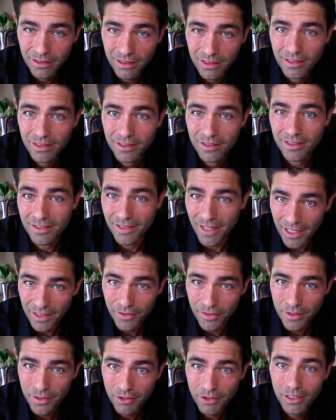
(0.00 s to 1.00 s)
design
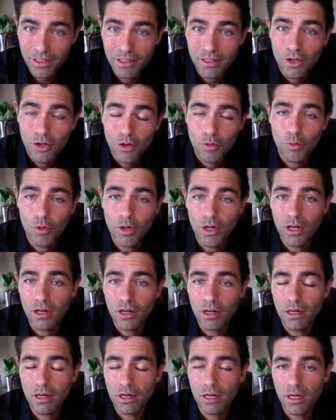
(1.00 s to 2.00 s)
theory,
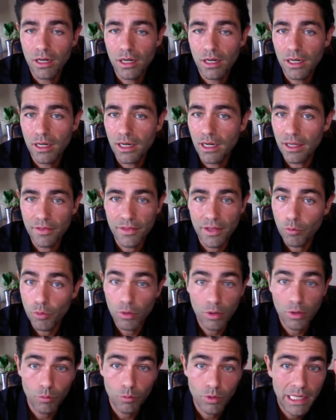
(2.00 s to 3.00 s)
where that
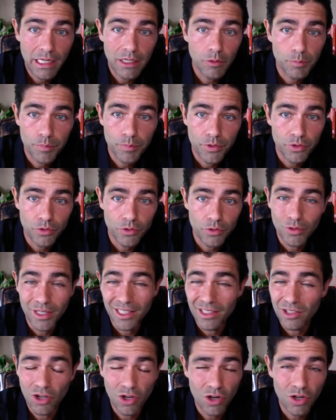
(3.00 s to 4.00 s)
will, will help you in
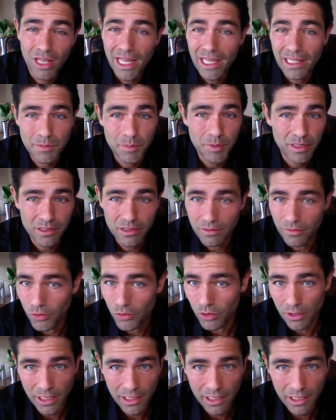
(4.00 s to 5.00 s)
all aspects of
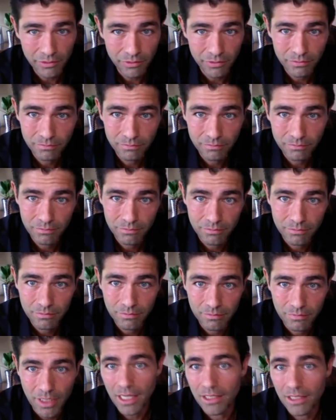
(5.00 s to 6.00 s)
your life.
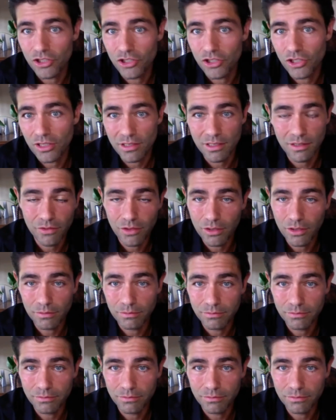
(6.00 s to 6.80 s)
Not just if you're,